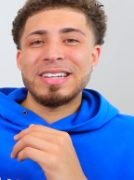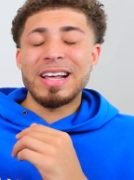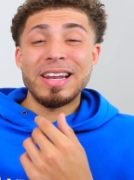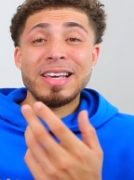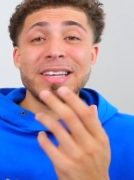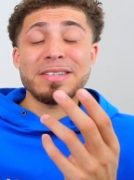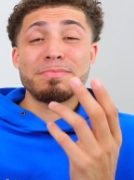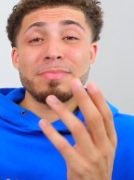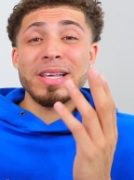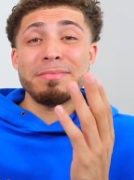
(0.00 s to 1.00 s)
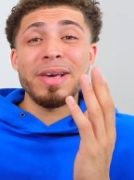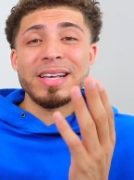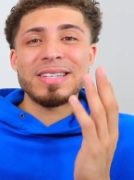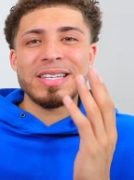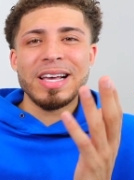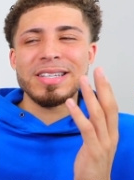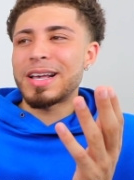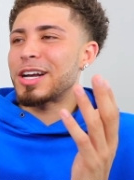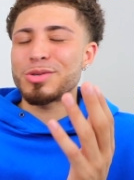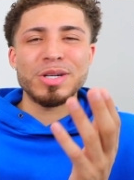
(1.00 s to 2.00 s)
That niggas he makes
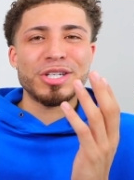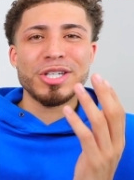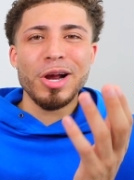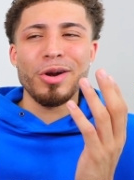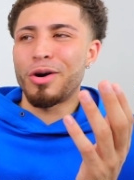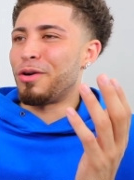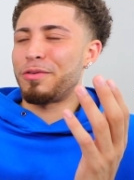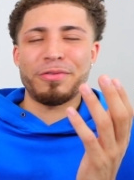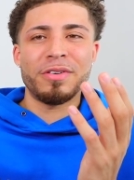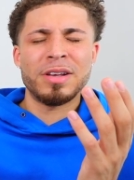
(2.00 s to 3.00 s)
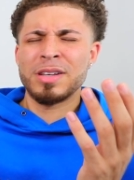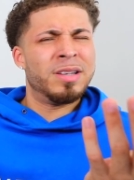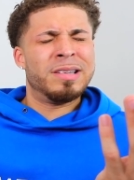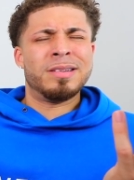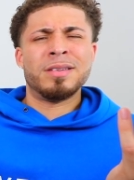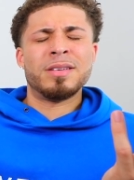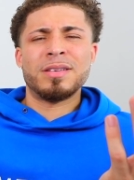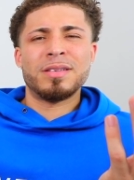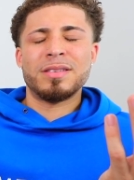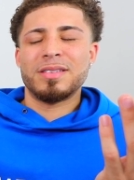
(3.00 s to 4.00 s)
TikToks with his shirt off.
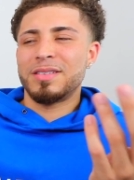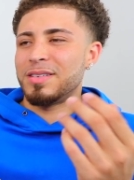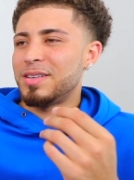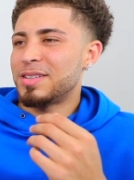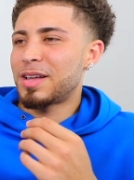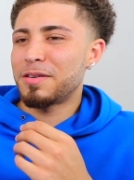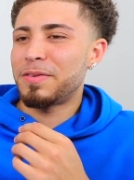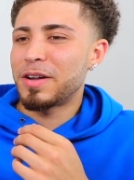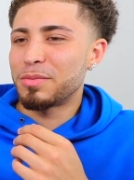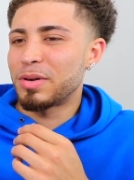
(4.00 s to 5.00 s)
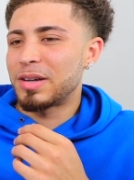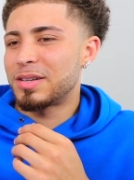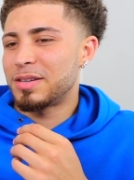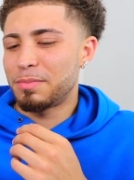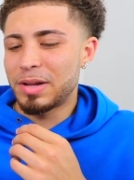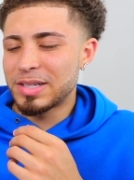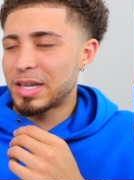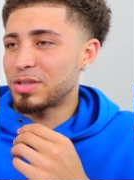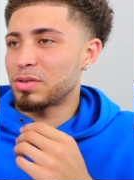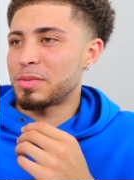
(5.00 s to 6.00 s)
He's not a fighter, bro. But let's
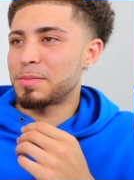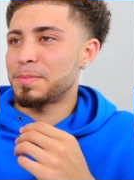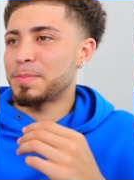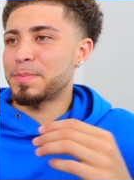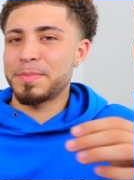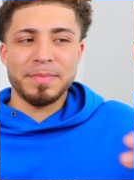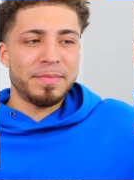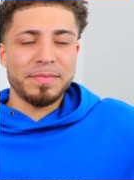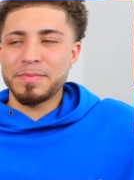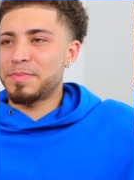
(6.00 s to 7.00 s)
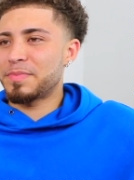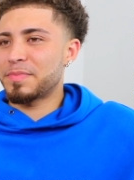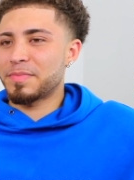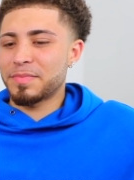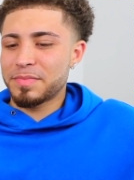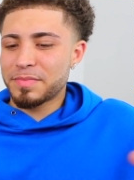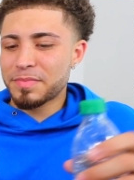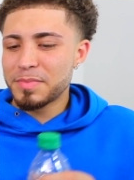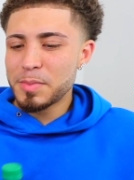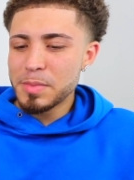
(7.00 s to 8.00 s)
get into it, man a loss for
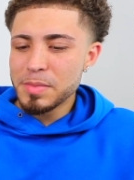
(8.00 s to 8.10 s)
him.